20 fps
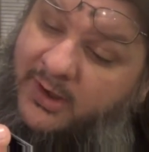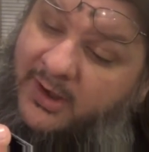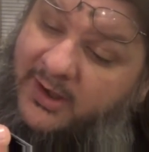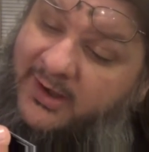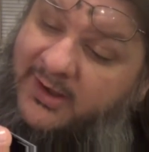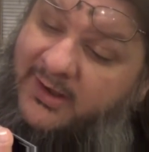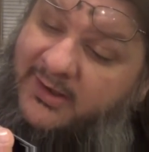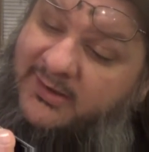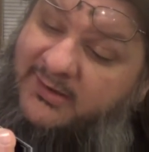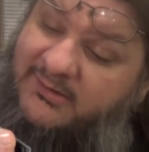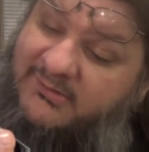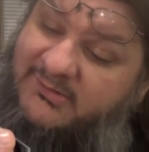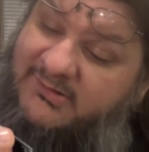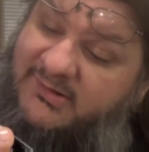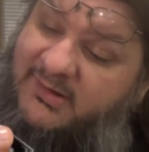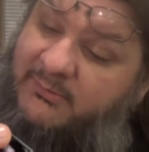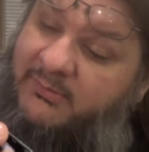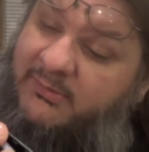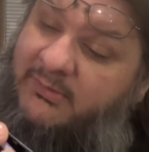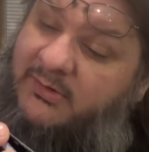It doesn't
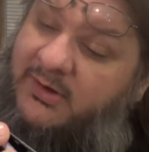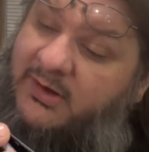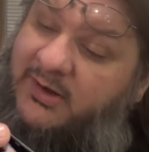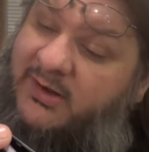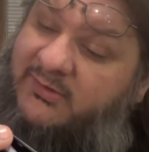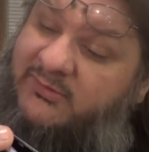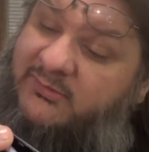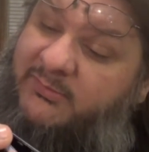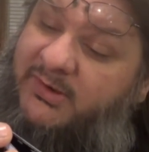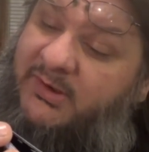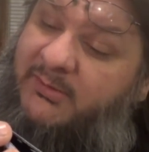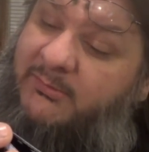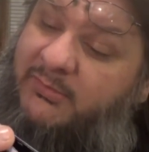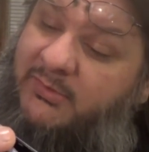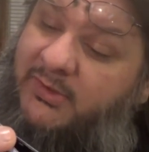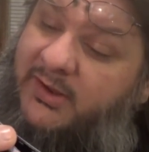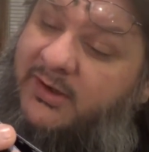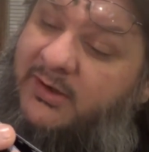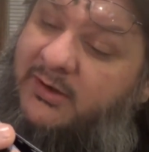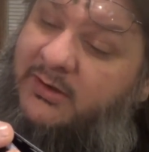say whether or not it has to be in
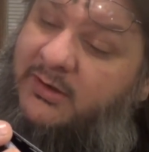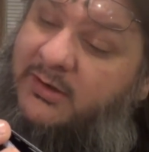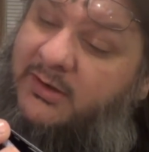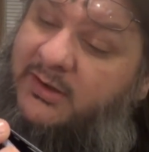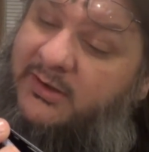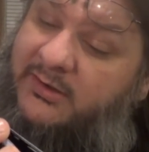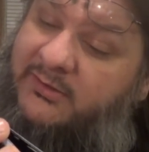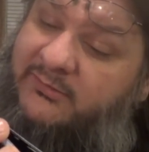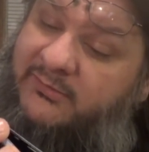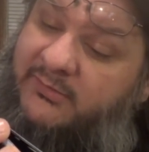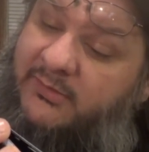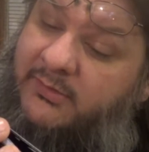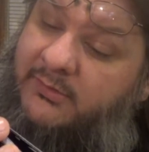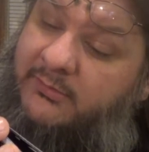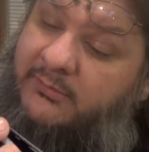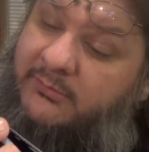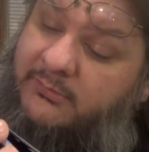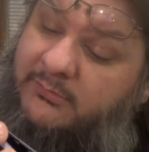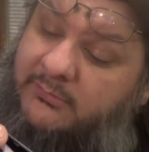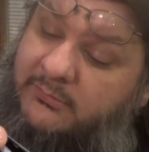play or not,
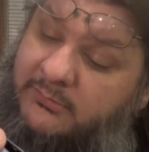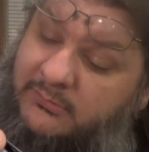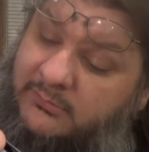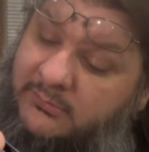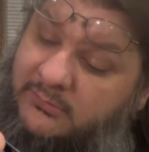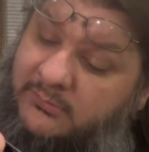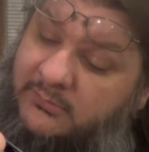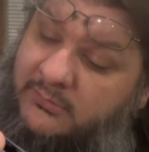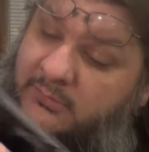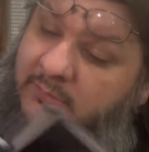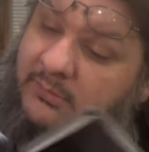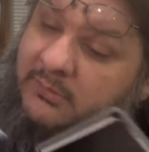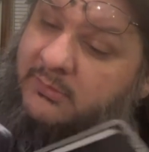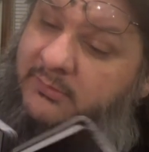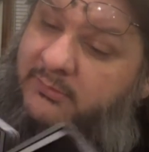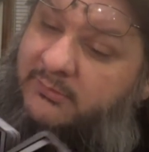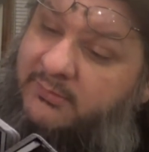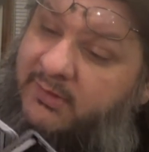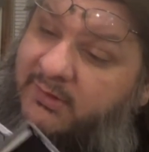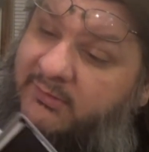so
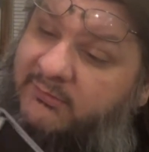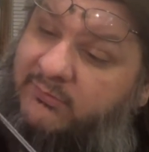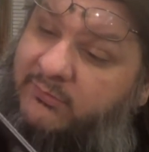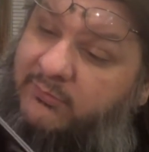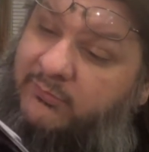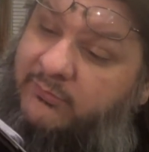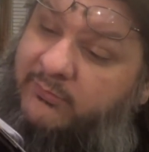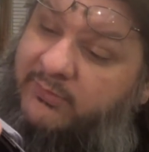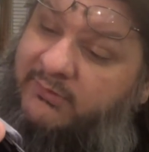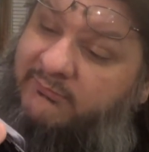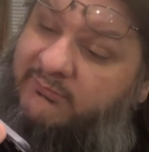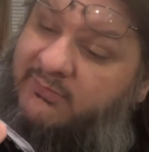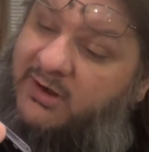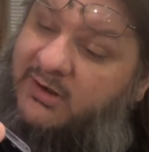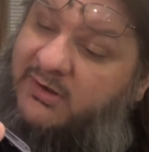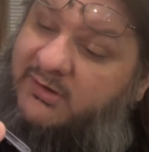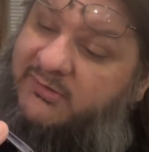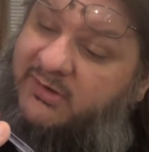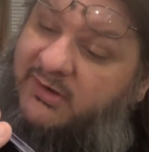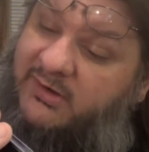that's cool. We have
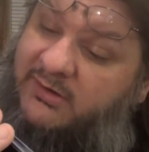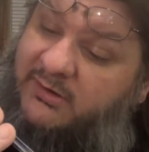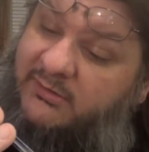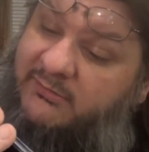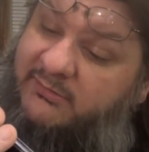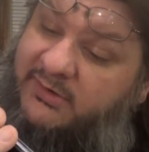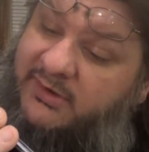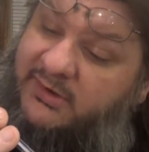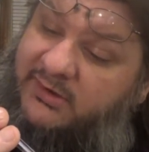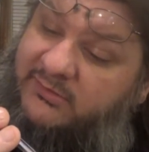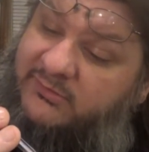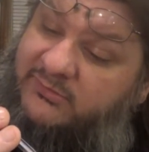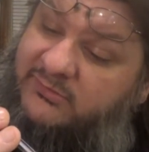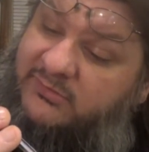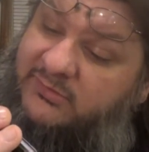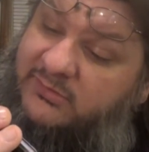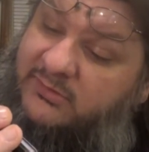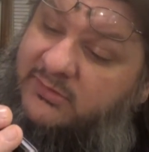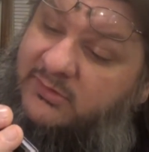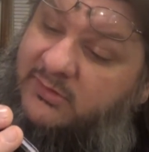Donatello
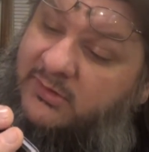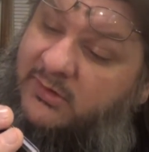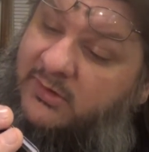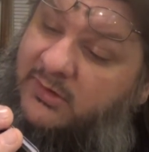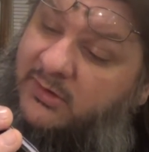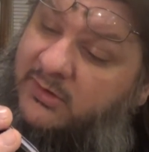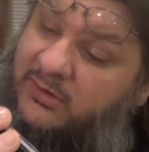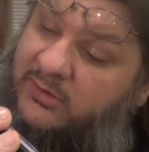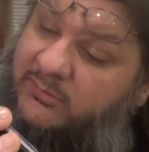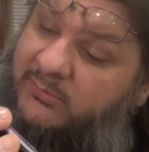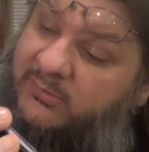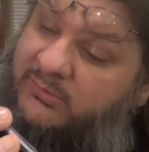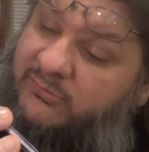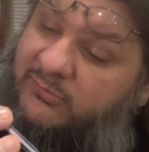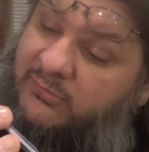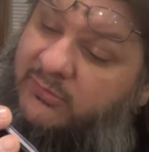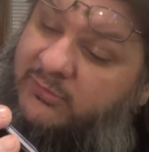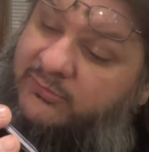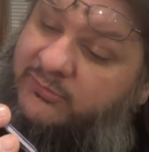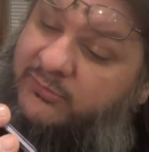next. You may
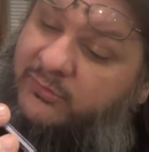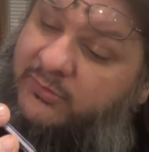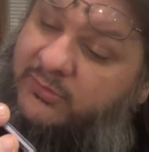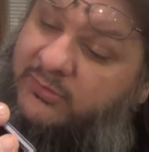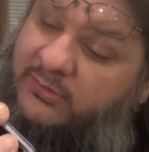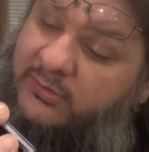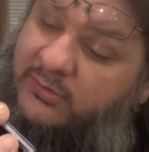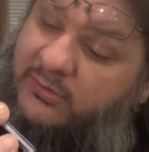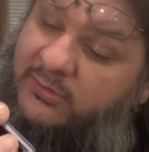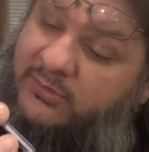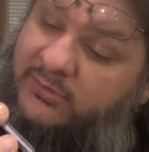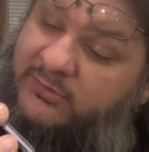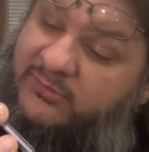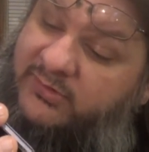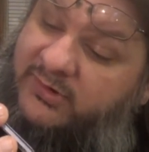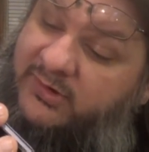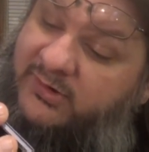draw door cards